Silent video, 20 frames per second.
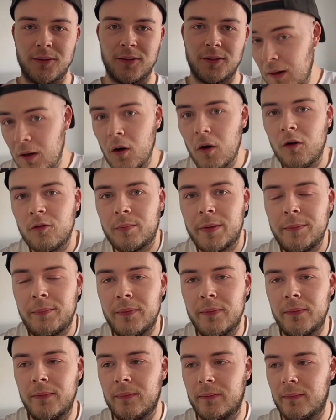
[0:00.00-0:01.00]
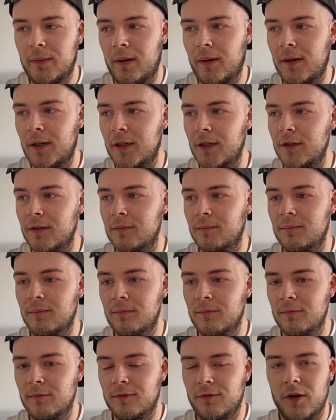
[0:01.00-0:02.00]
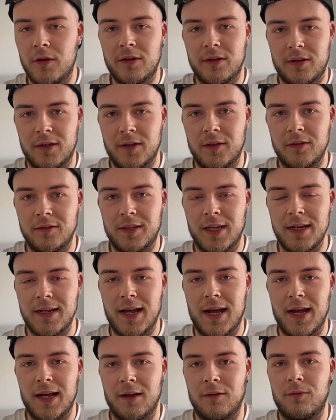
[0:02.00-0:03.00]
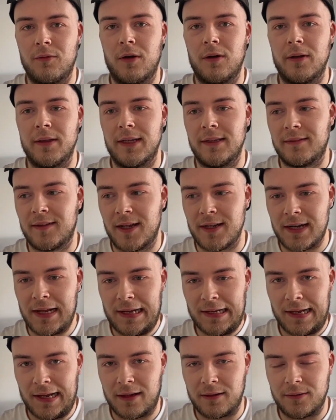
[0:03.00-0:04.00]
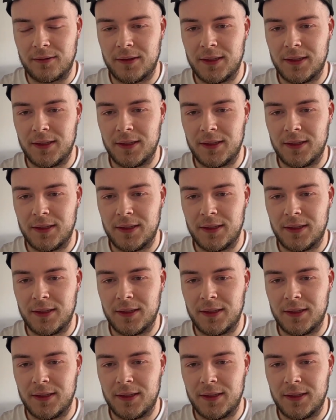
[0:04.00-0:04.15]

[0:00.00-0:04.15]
A lot of people are focusing on Ten Hag. Are they Ten Hag out?